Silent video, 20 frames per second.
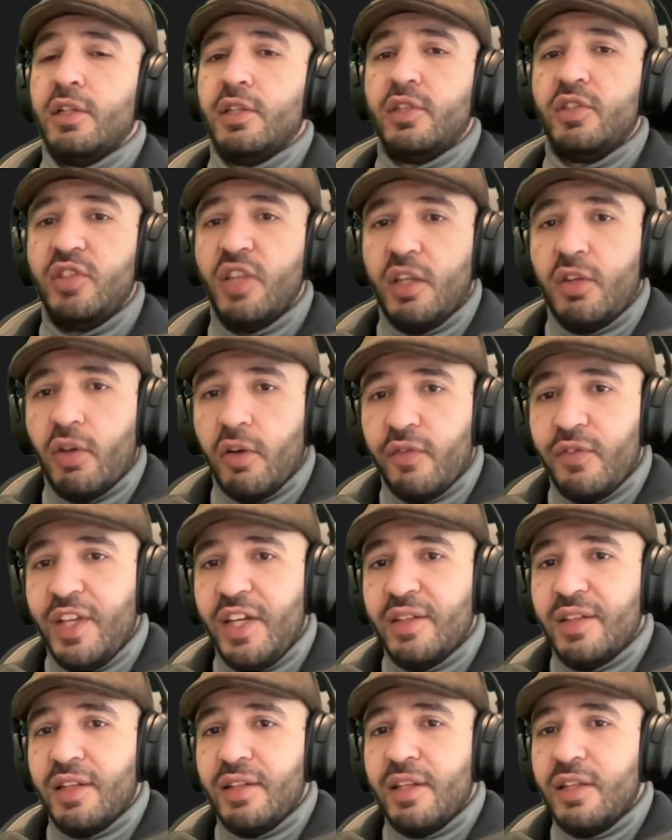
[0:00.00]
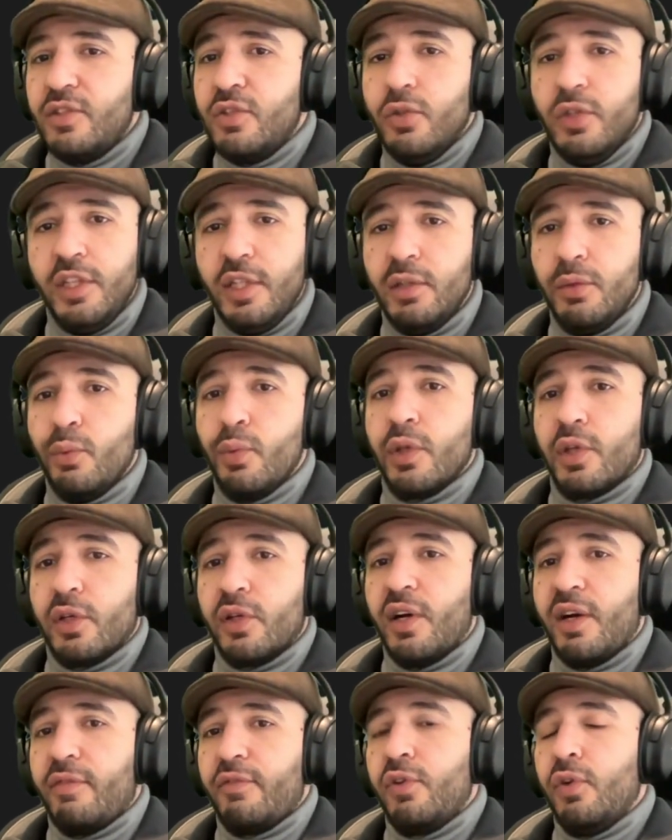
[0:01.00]
set of data that you need with
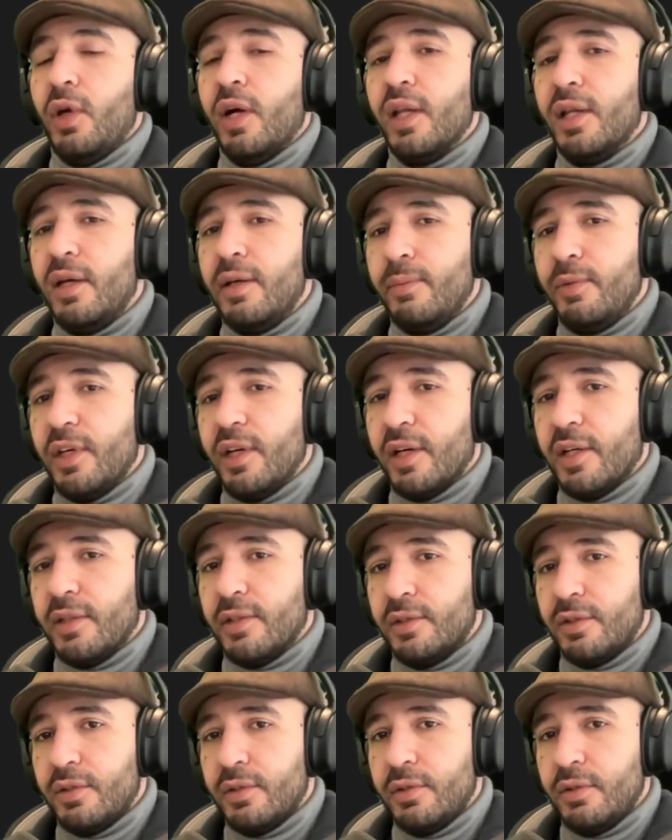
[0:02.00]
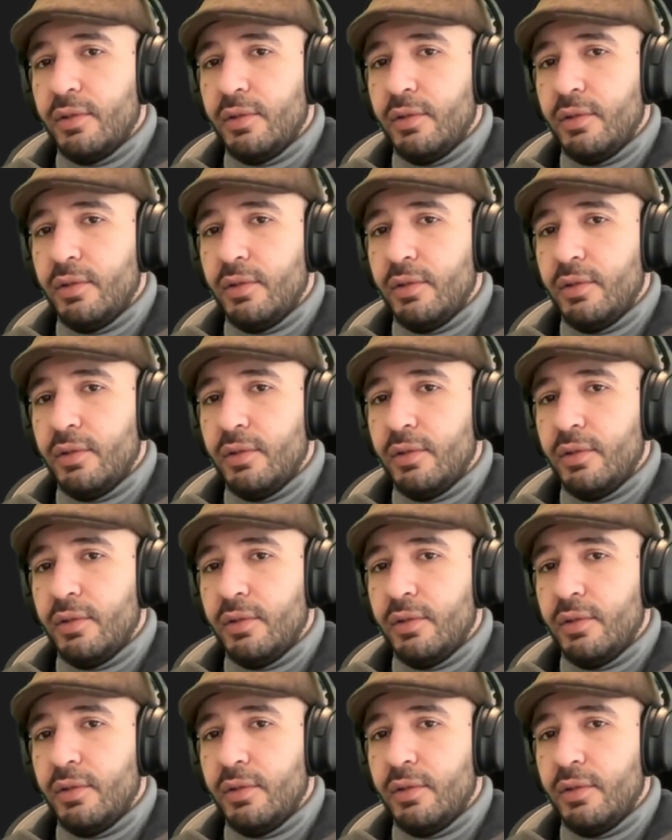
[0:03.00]
GraphQL APIs.